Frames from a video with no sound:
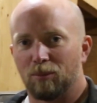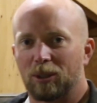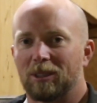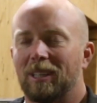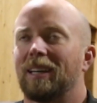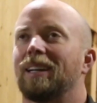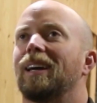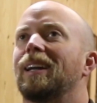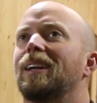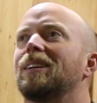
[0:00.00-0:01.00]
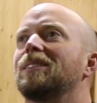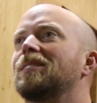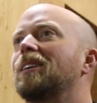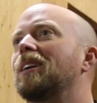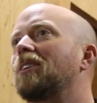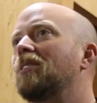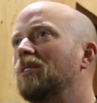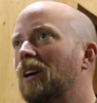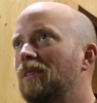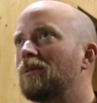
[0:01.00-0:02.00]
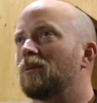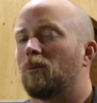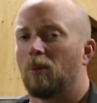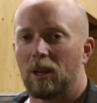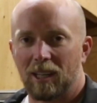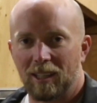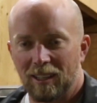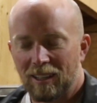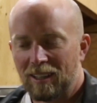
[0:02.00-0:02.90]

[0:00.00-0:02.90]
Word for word: book 10 and it is a clever witty